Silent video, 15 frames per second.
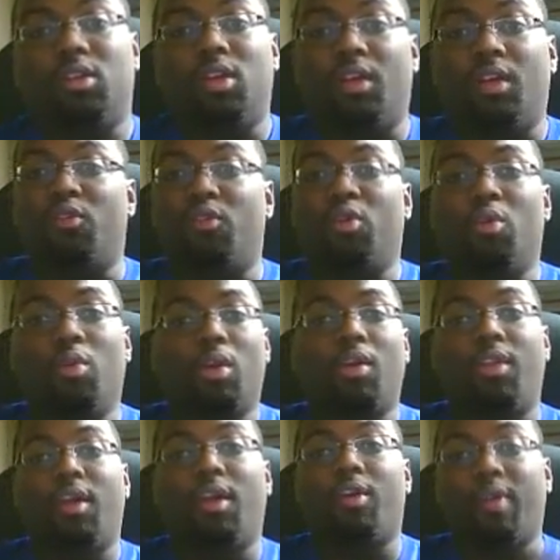if you can work
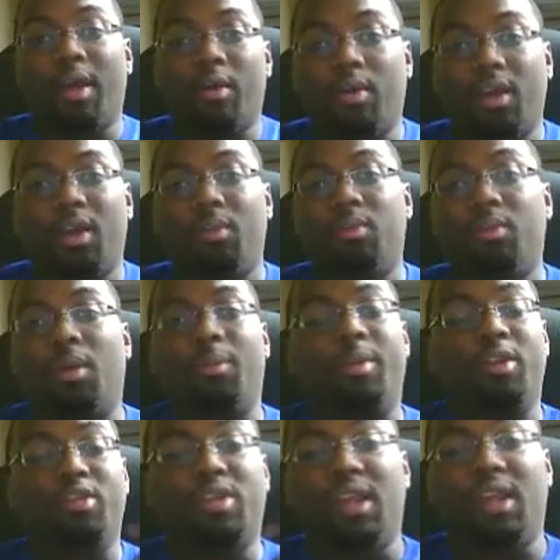on that ground game, I
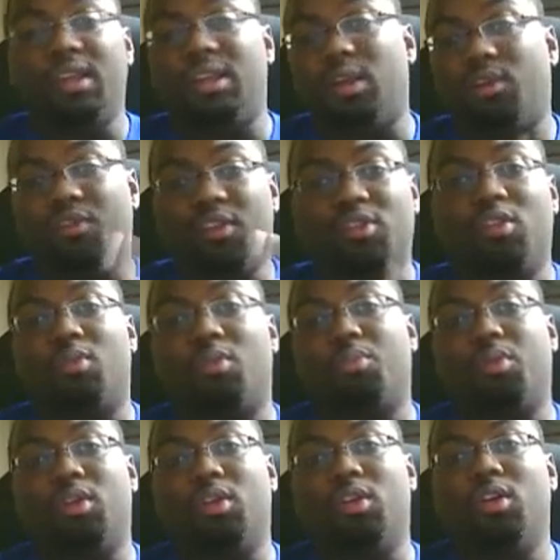mean, your takedown defense looked
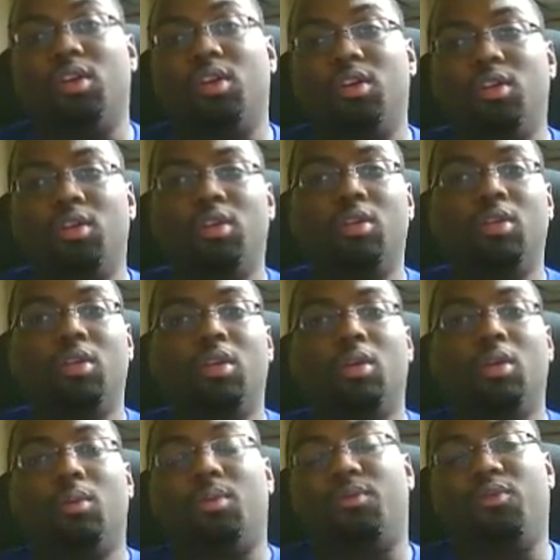pretty good.
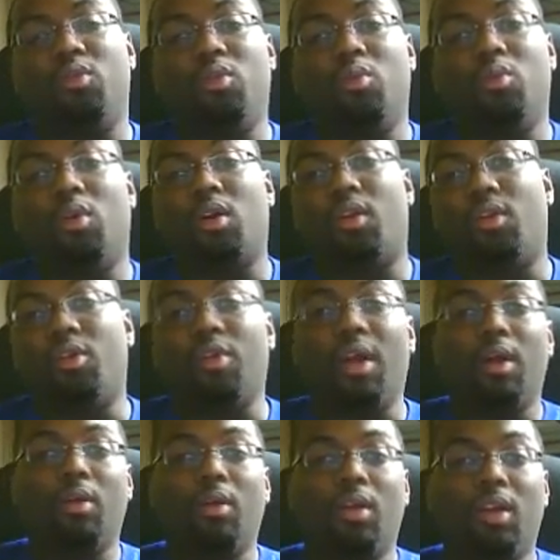If you can work on the
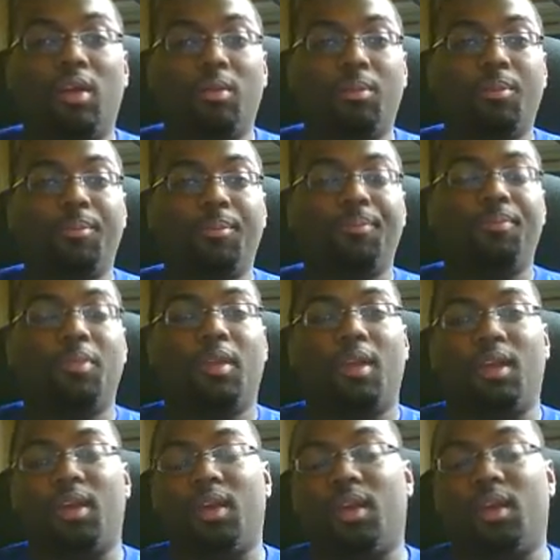ground game
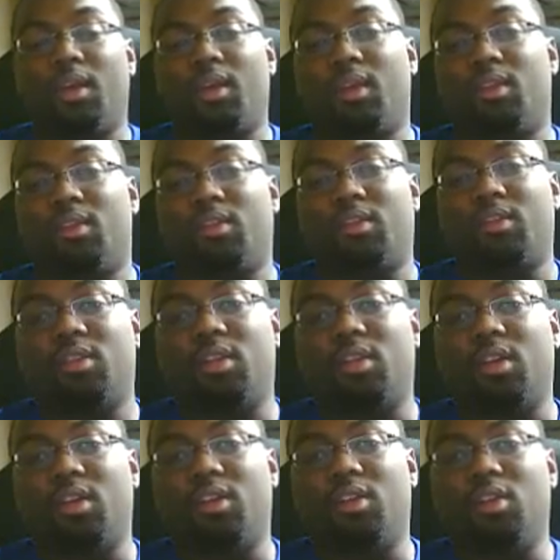
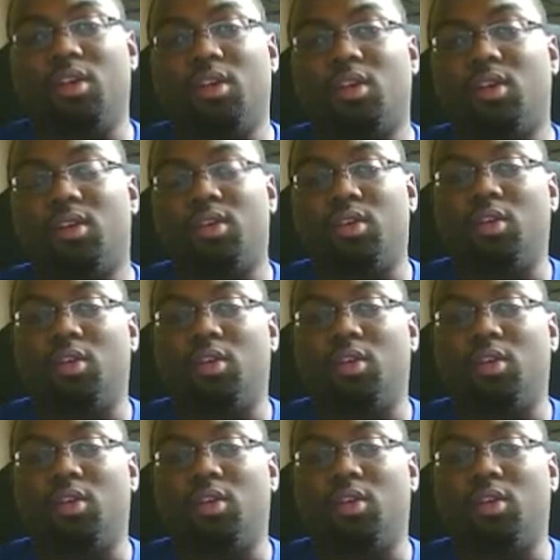and look,